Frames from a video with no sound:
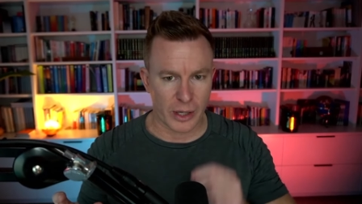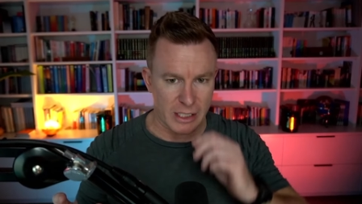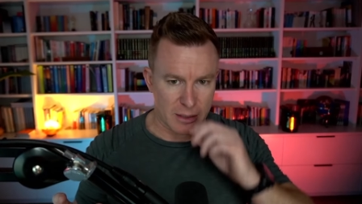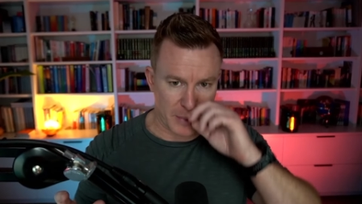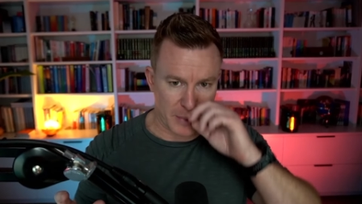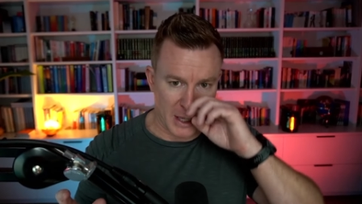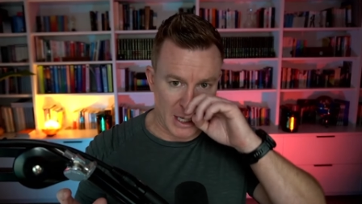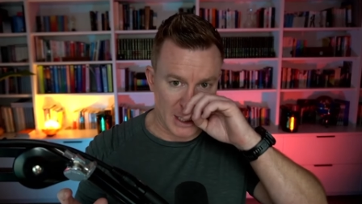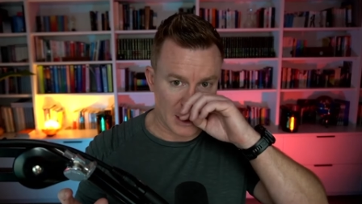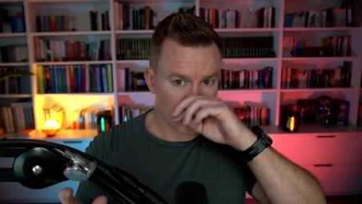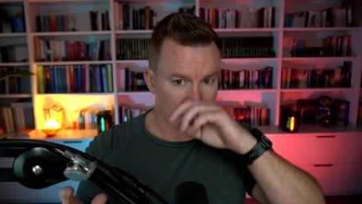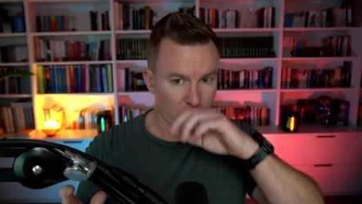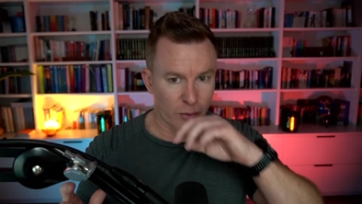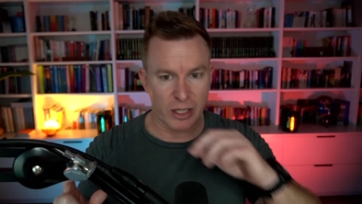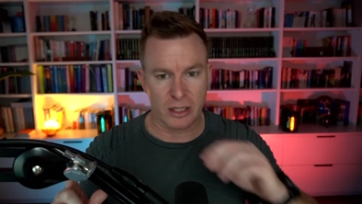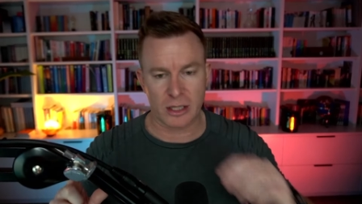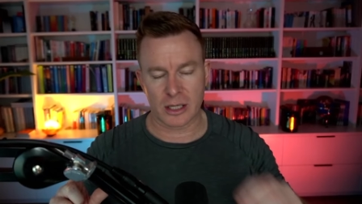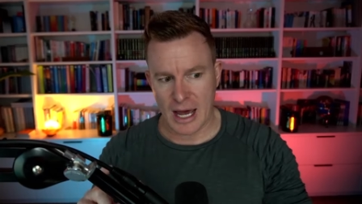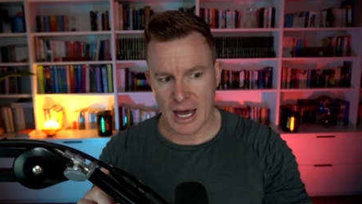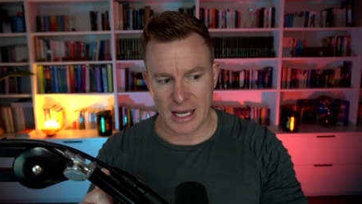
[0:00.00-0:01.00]
depending on
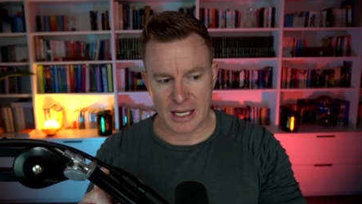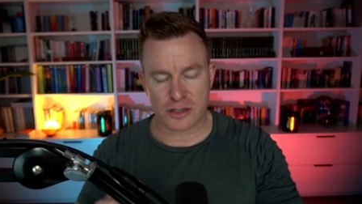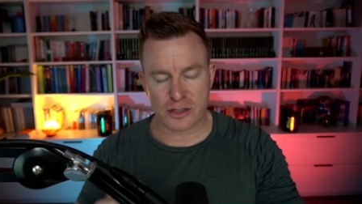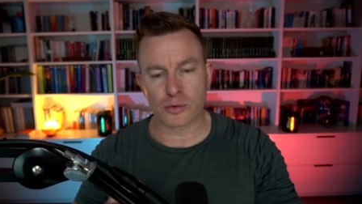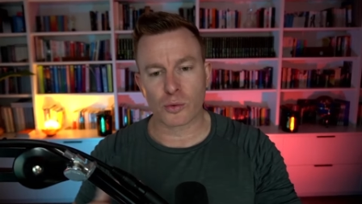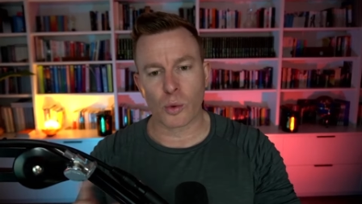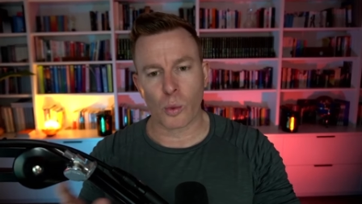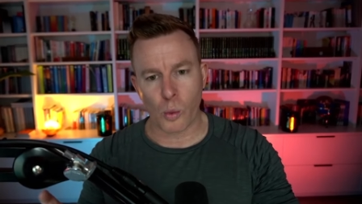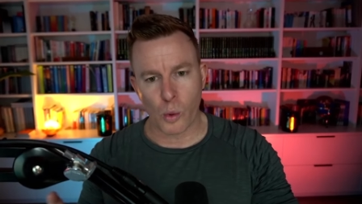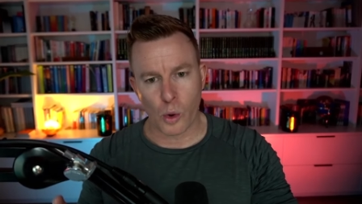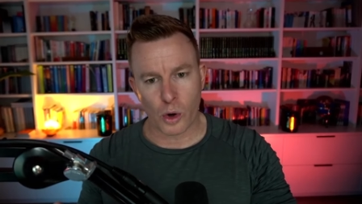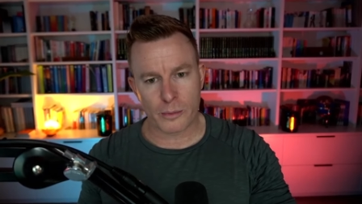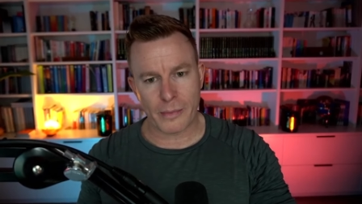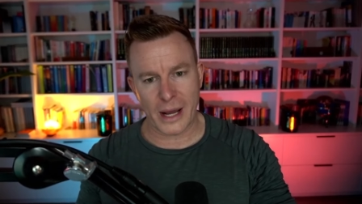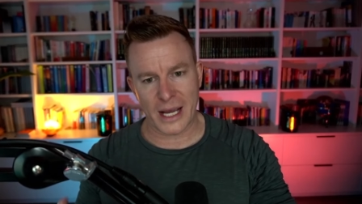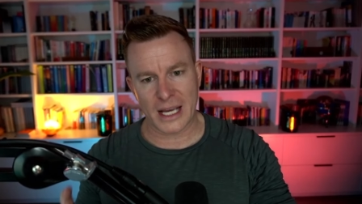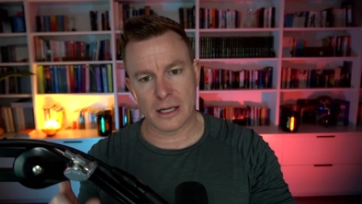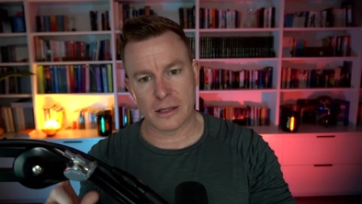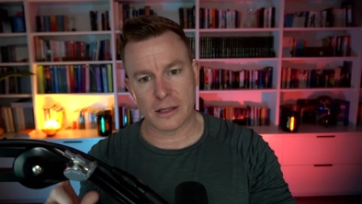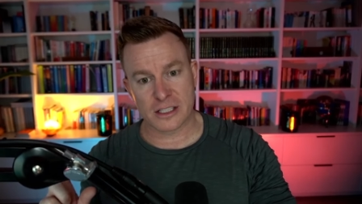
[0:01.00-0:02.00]
whether its reward
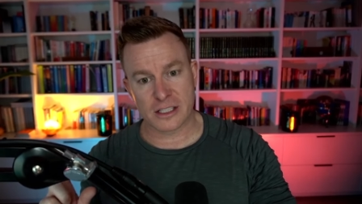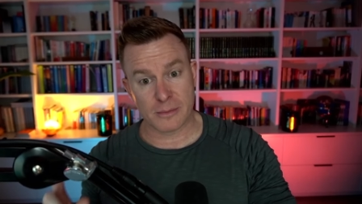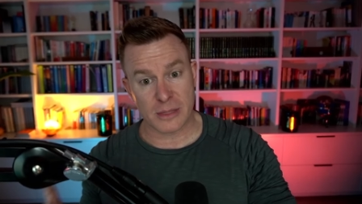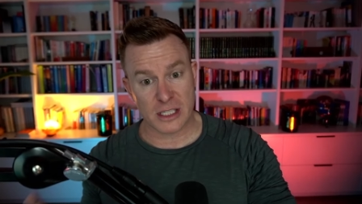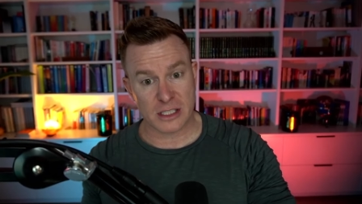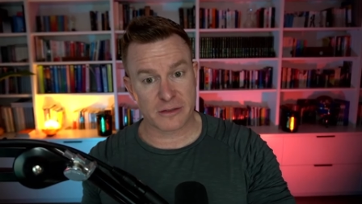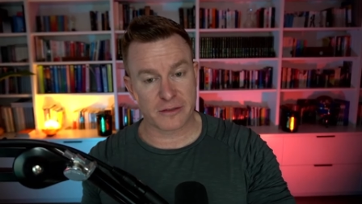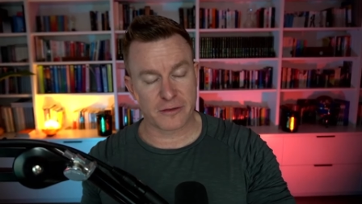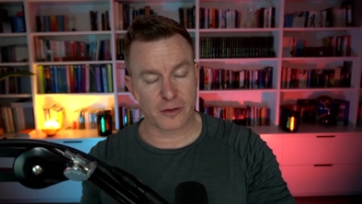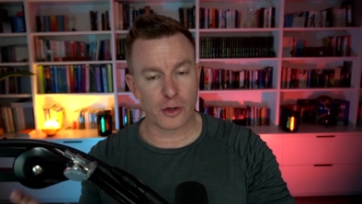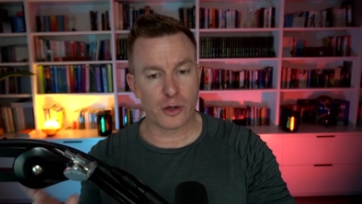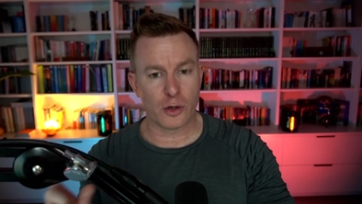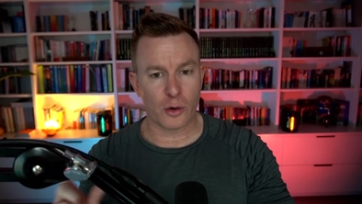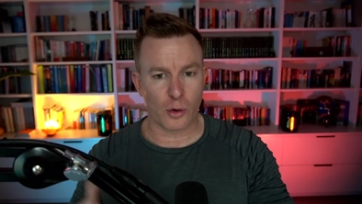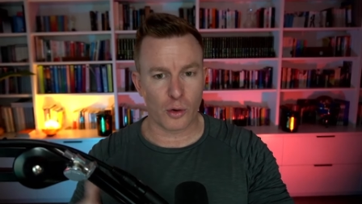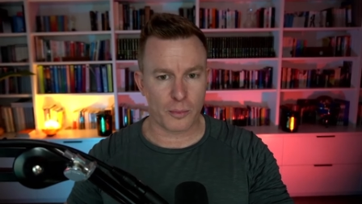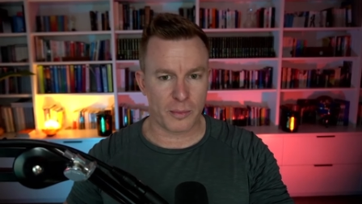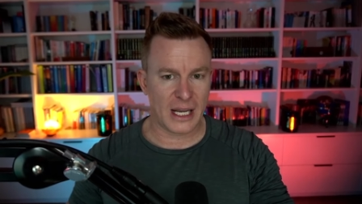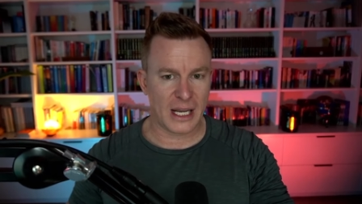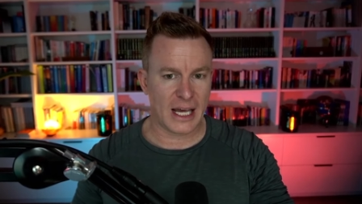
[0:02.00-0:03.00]
mechanism is food or
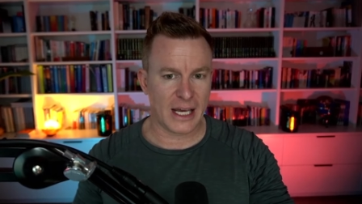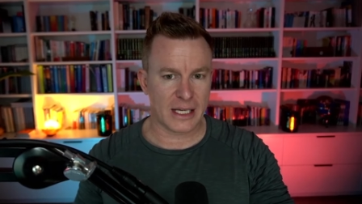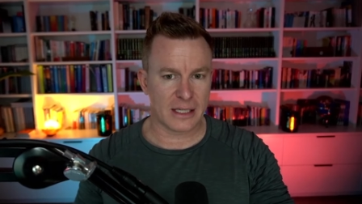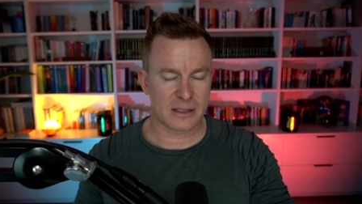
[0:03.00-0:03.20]
play.